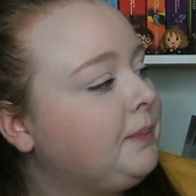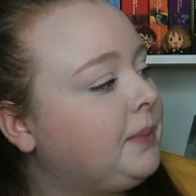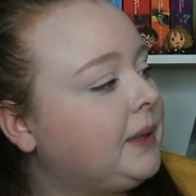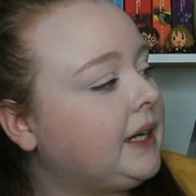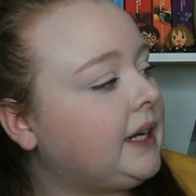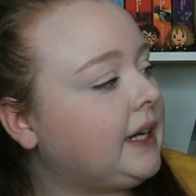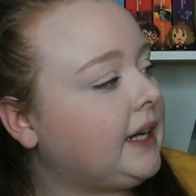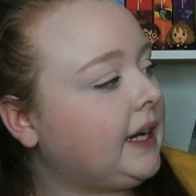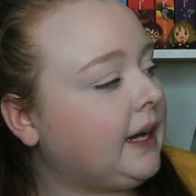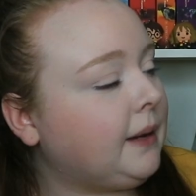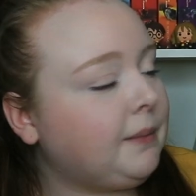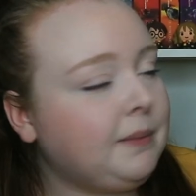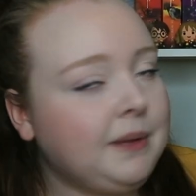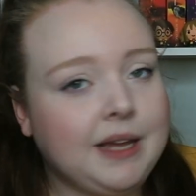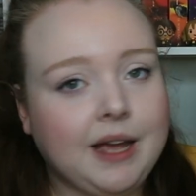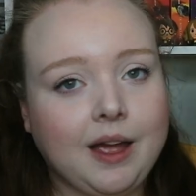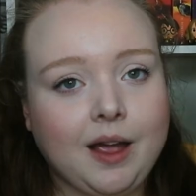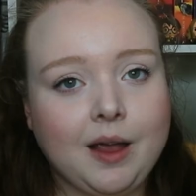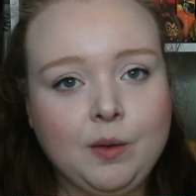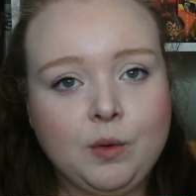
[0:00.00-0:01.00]
But
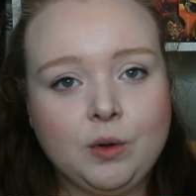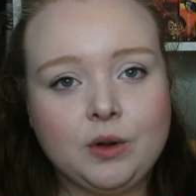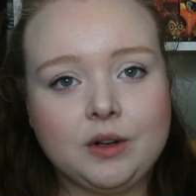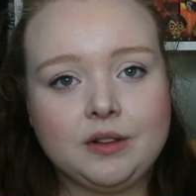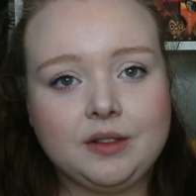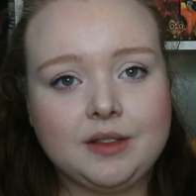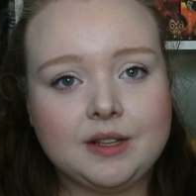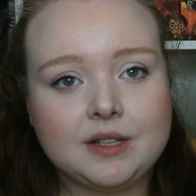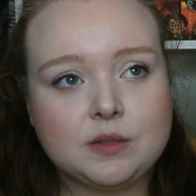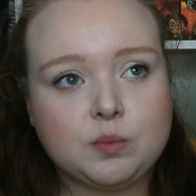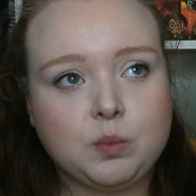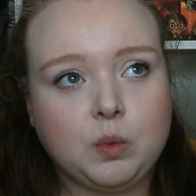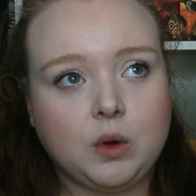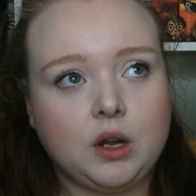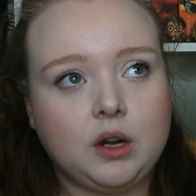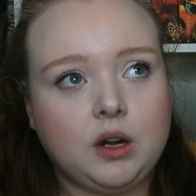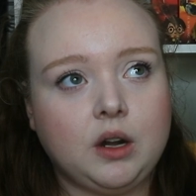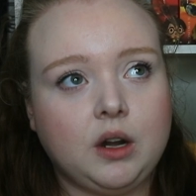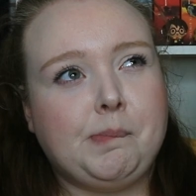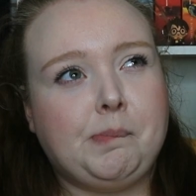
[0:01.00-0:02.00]
yeah, I ordered this
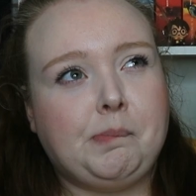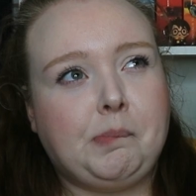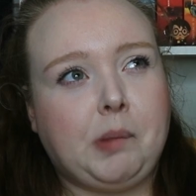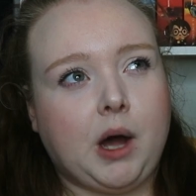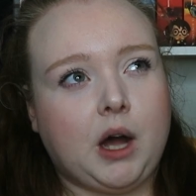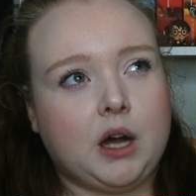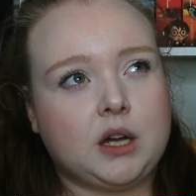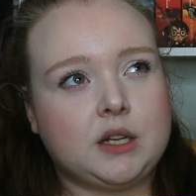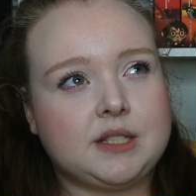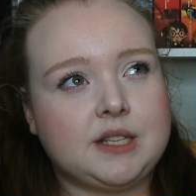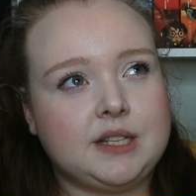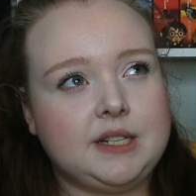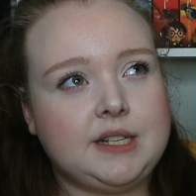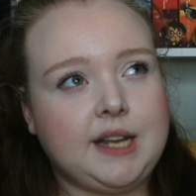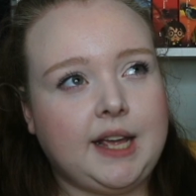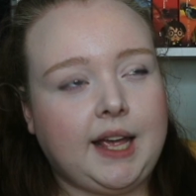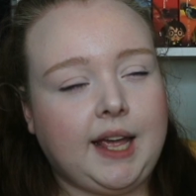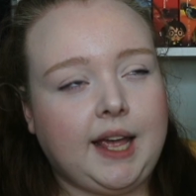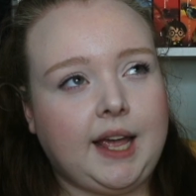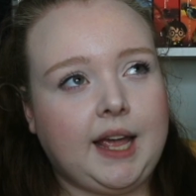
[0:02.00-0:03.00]
one Boxing
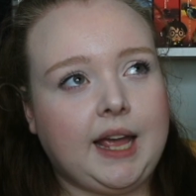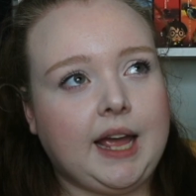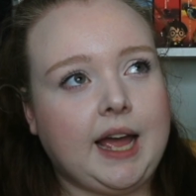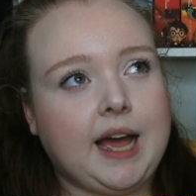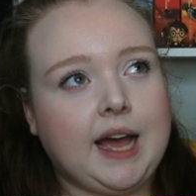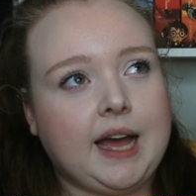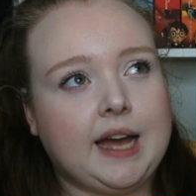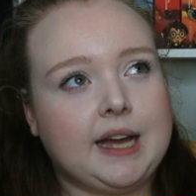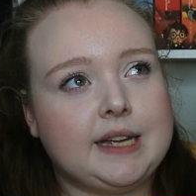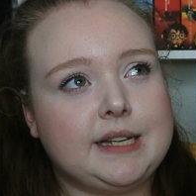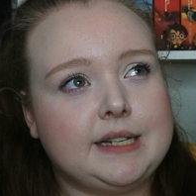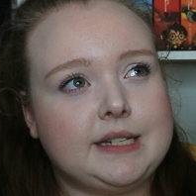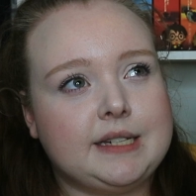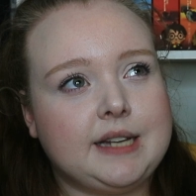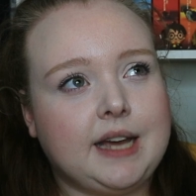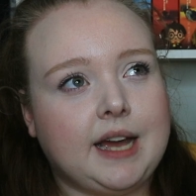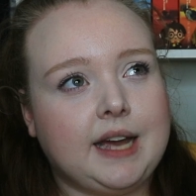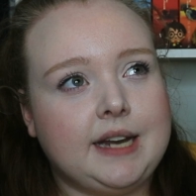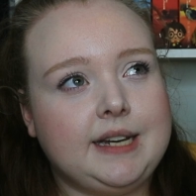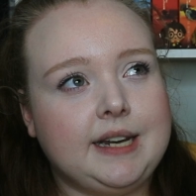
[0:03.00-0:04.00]
Day
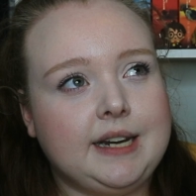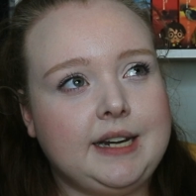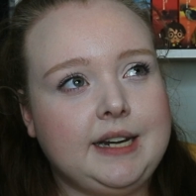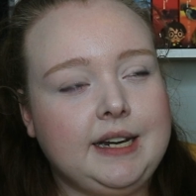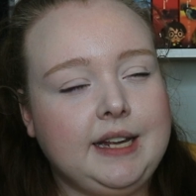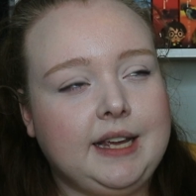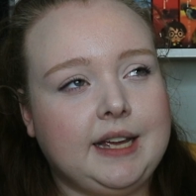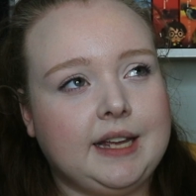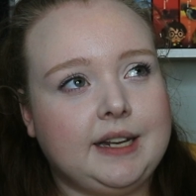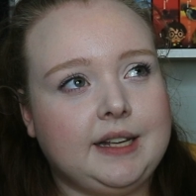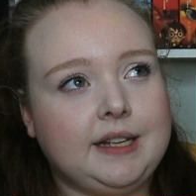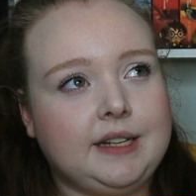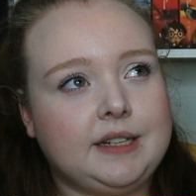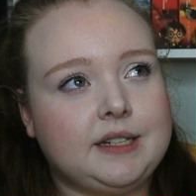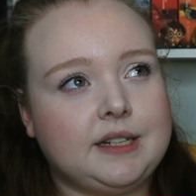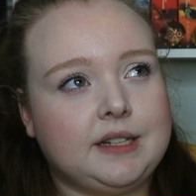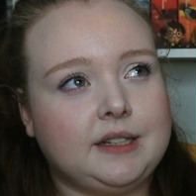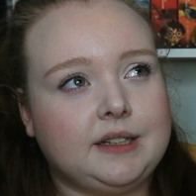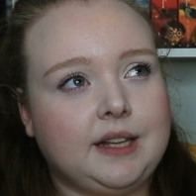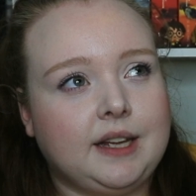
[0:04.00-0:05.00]
and I didn't get it
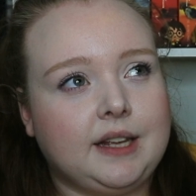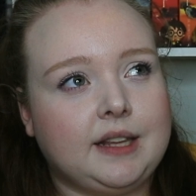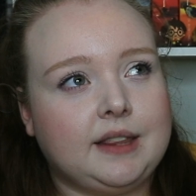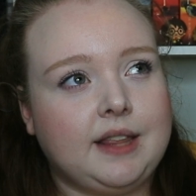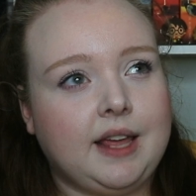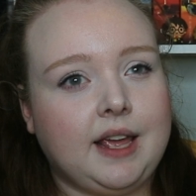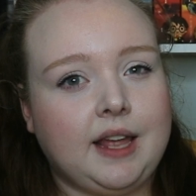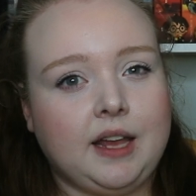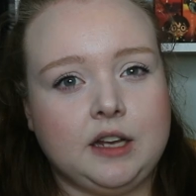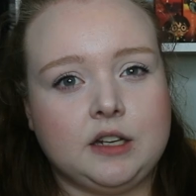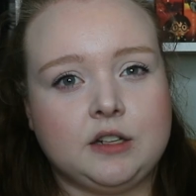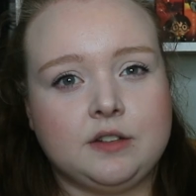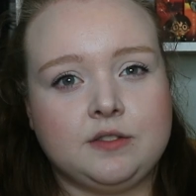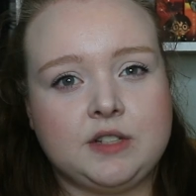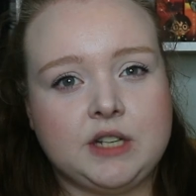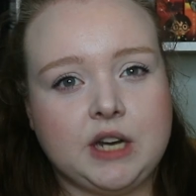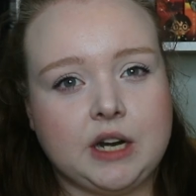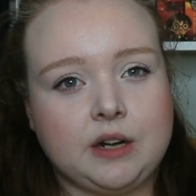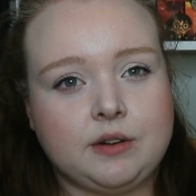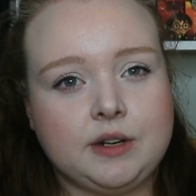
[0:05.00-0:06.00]
until like the end of
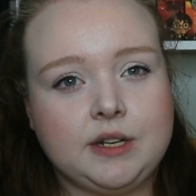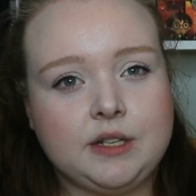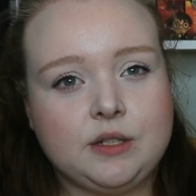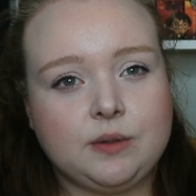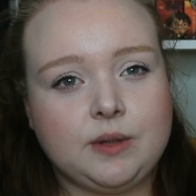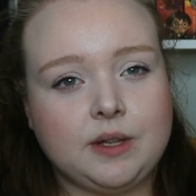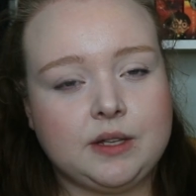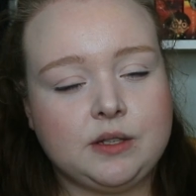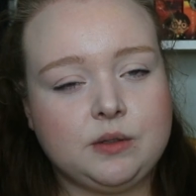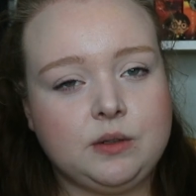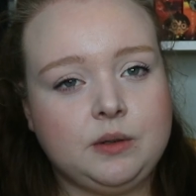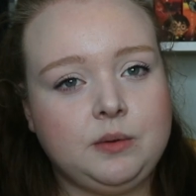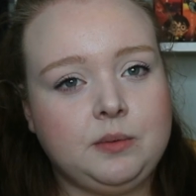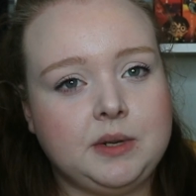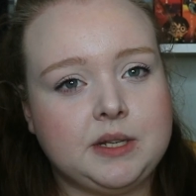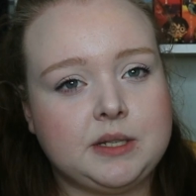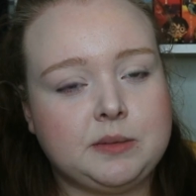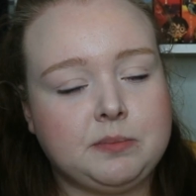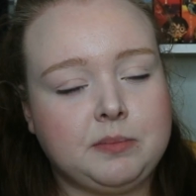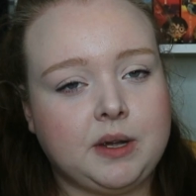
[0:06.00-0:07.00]
January, so that's the only
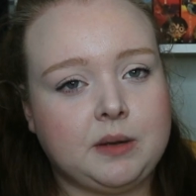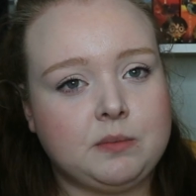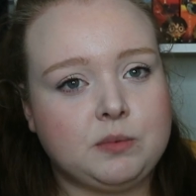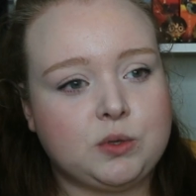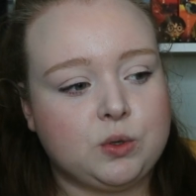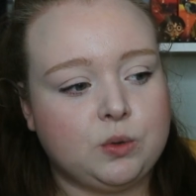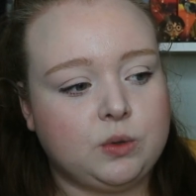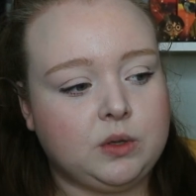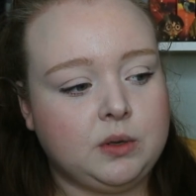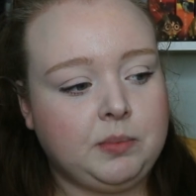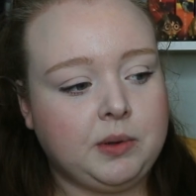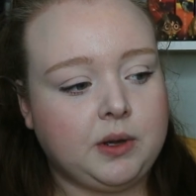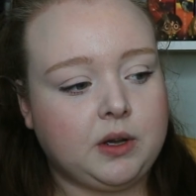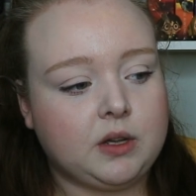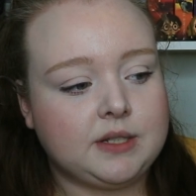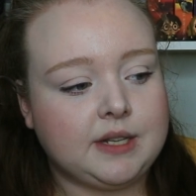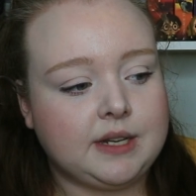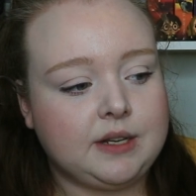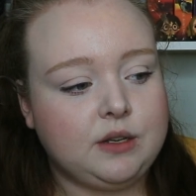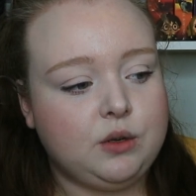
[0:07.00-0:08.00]
reason why I'm showing it,
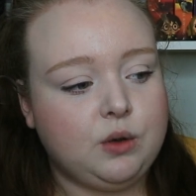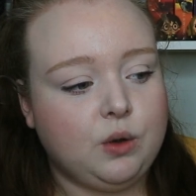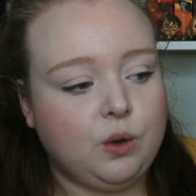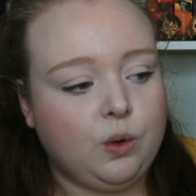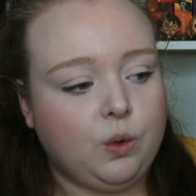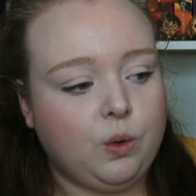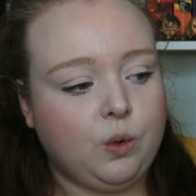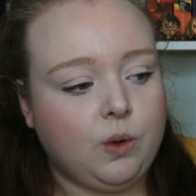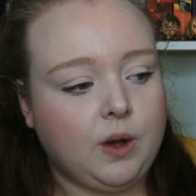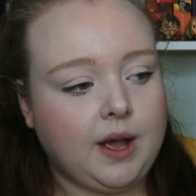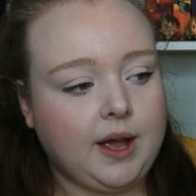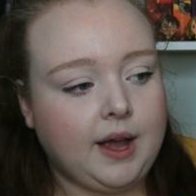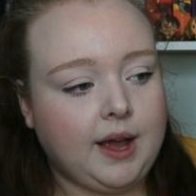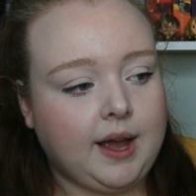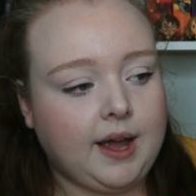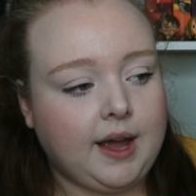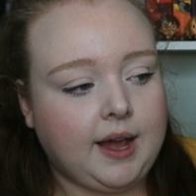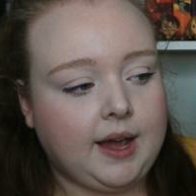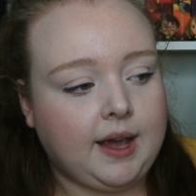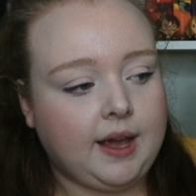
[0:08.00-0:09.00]
because I know
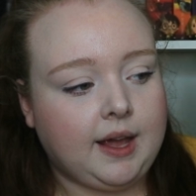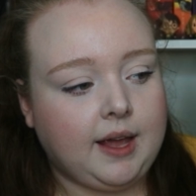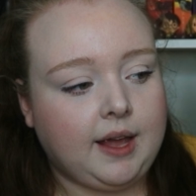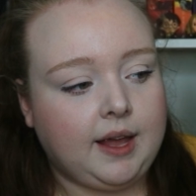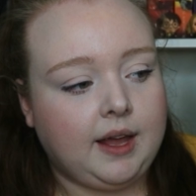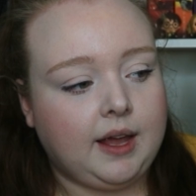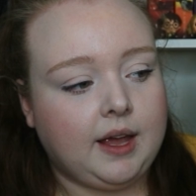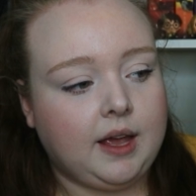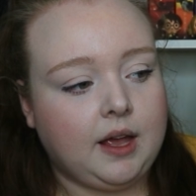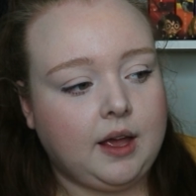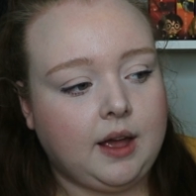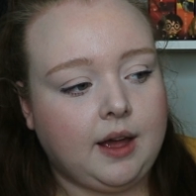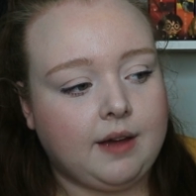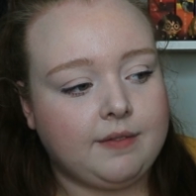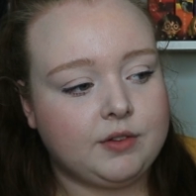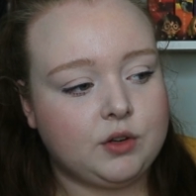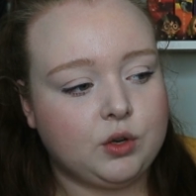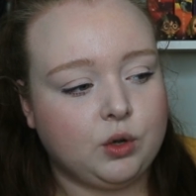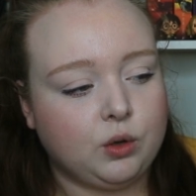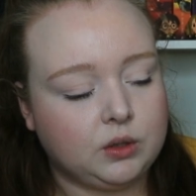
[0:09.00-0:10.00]
I
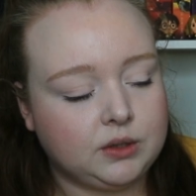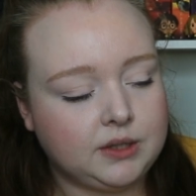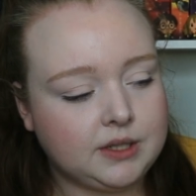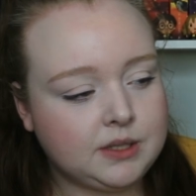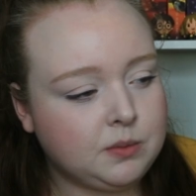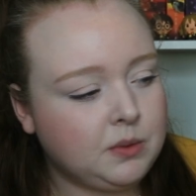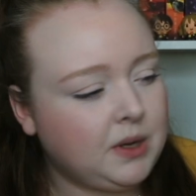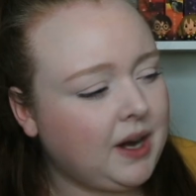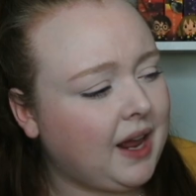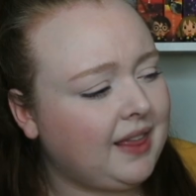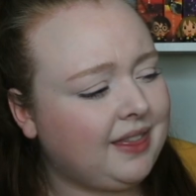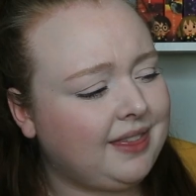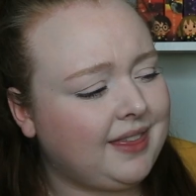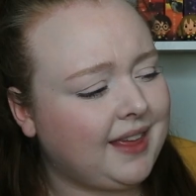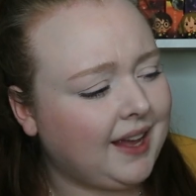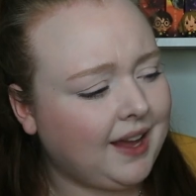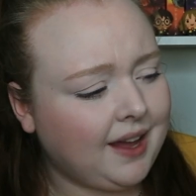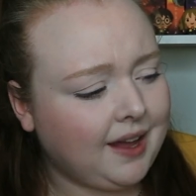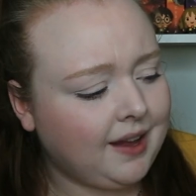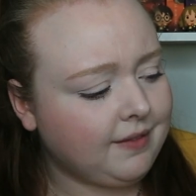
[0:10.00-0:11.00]
haven't hauled this one. I
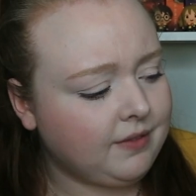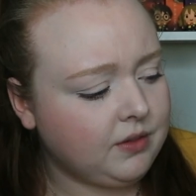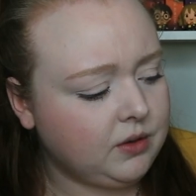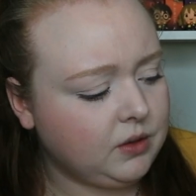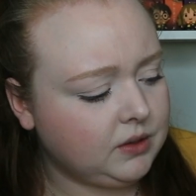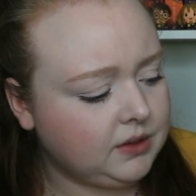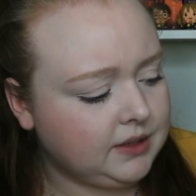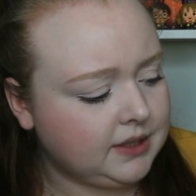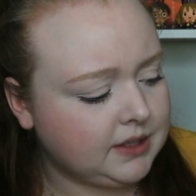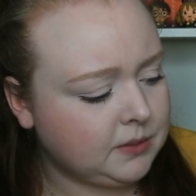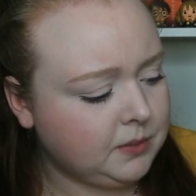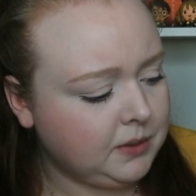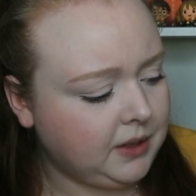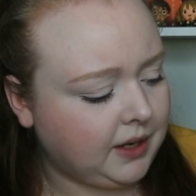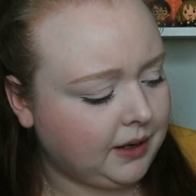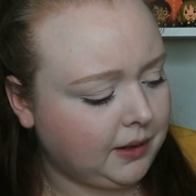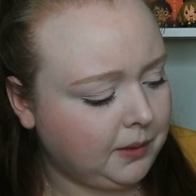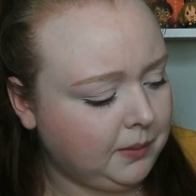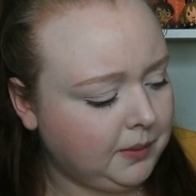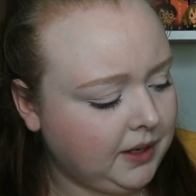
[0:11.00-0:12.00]
think I haven't hauled this one
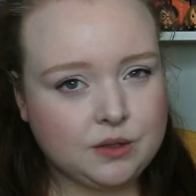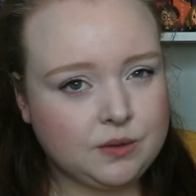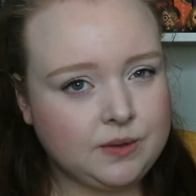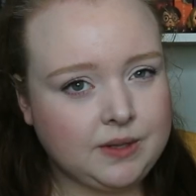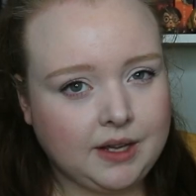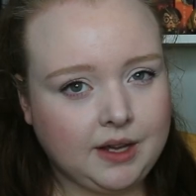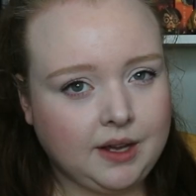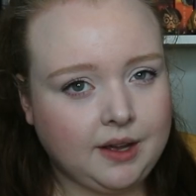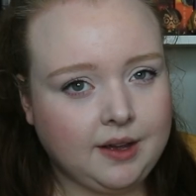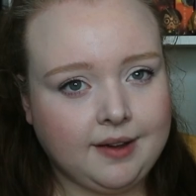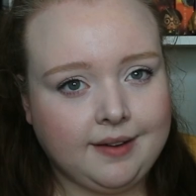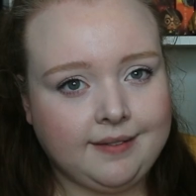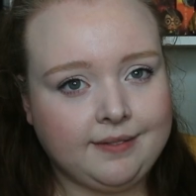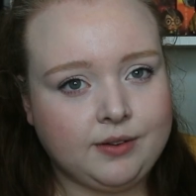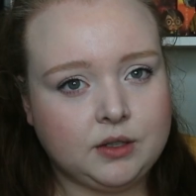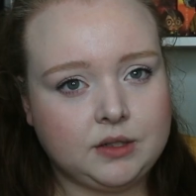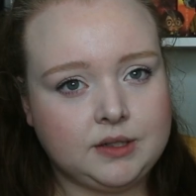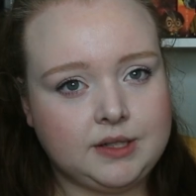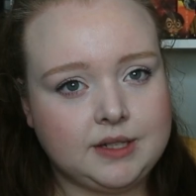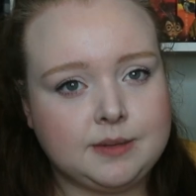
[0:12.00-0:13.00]
anyway. I don't think I have
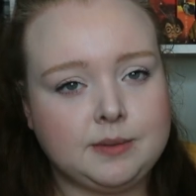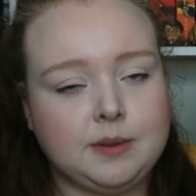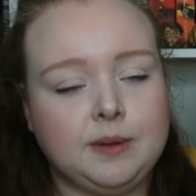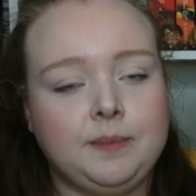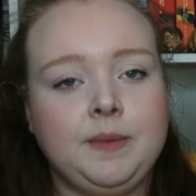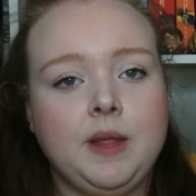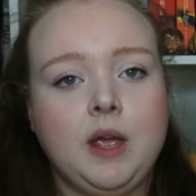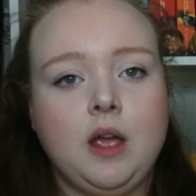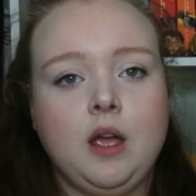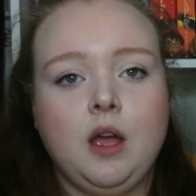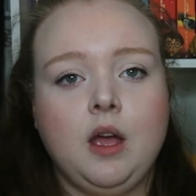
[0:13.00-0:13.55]
hauled this one.